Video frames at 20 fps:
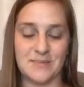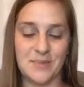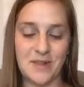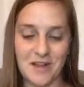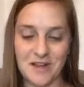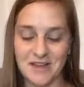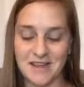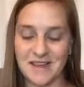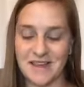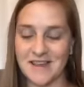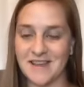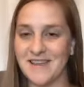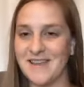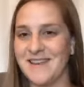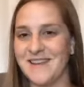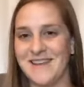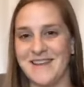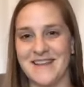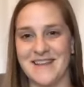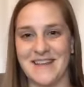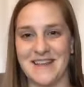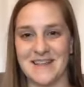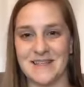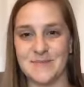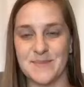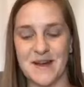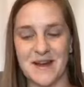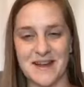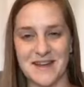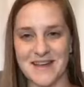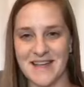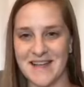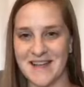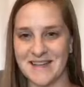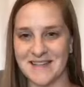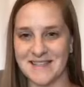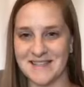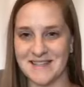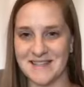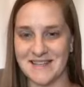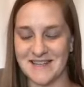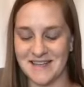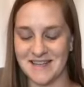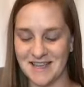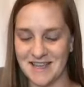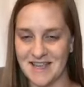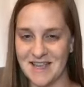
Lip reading: blogging, guest podcasting.